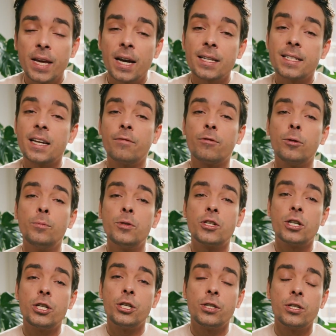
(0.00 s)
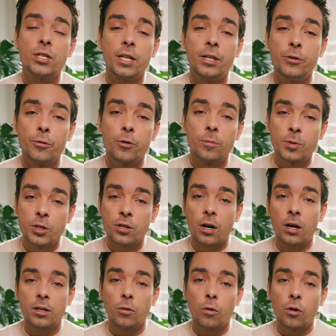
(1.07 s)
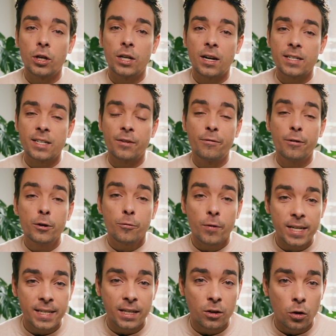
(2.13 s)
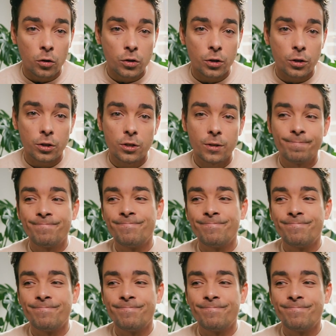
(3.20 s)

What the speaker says: and several musicians in Europe start organizing fundraising concerts.